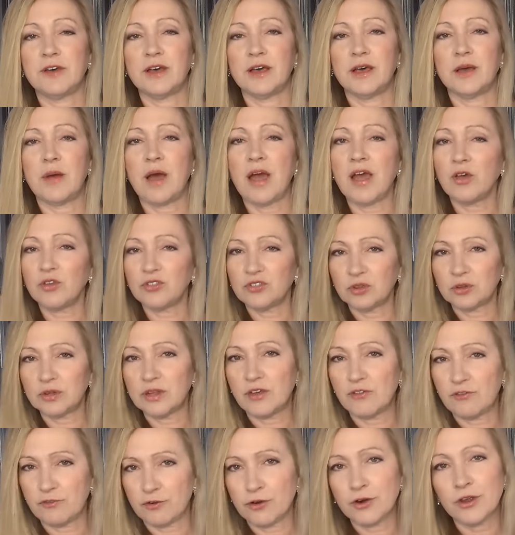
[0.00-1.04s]
I also
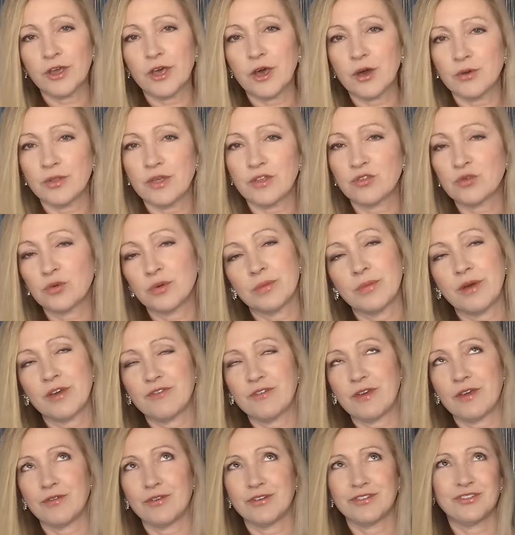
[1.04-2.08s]
love Vertigo. That's one of my
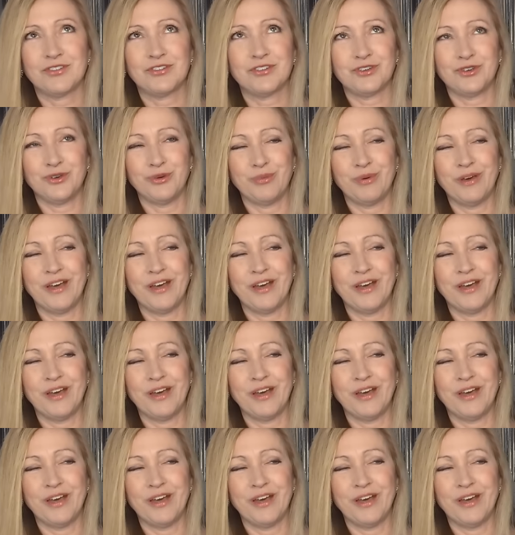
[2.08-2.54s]
favorites too.